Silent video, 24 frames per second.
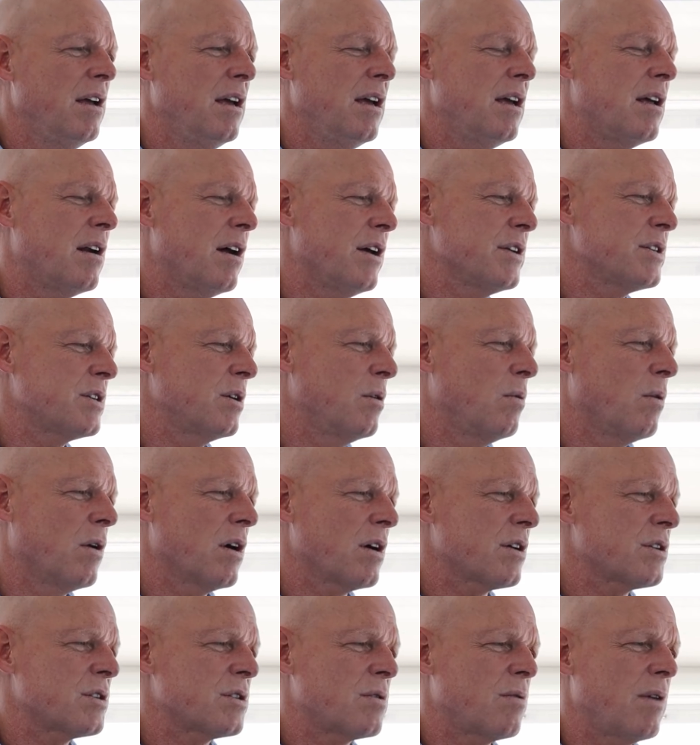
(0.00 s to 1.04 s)
It also
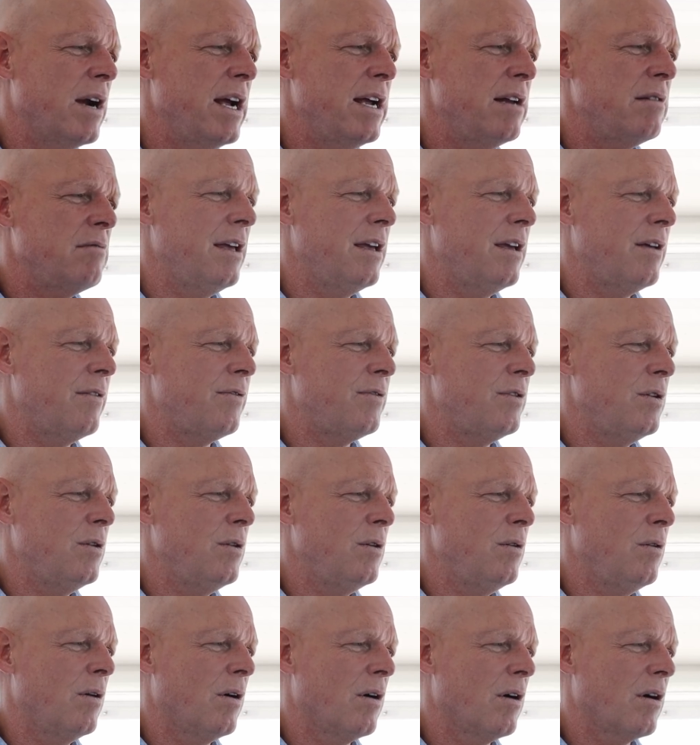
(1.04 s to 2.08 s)
works great if
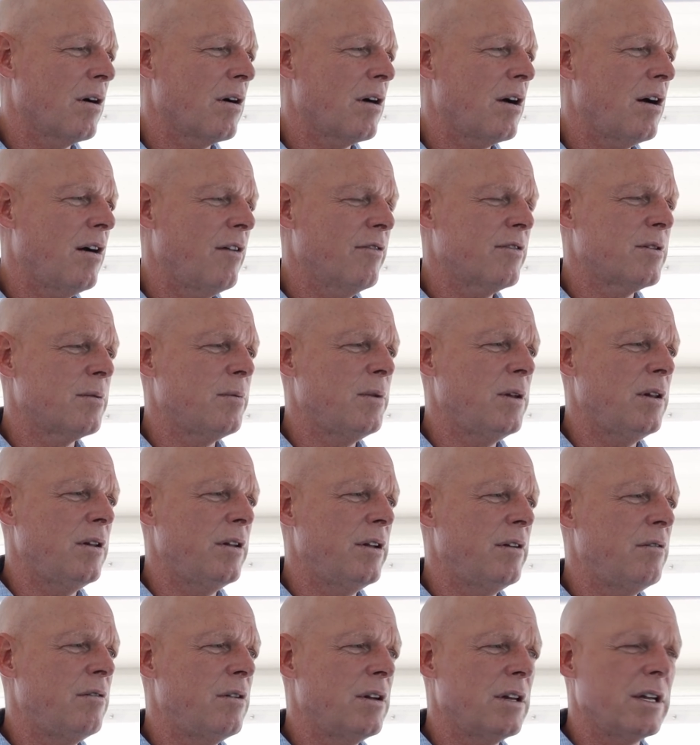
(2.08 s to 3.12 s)
you are comfortable
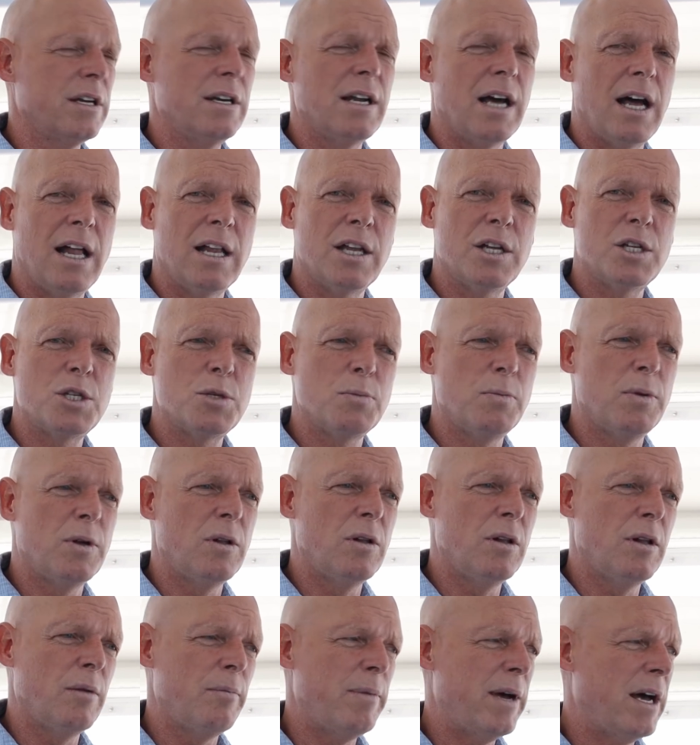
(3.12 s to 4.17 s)
and really
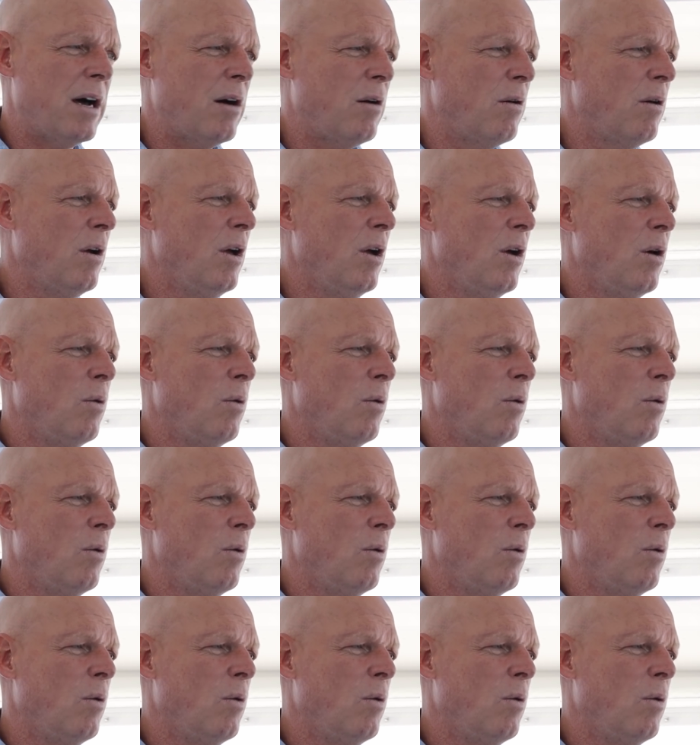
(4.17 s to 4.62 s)
knowledgeable about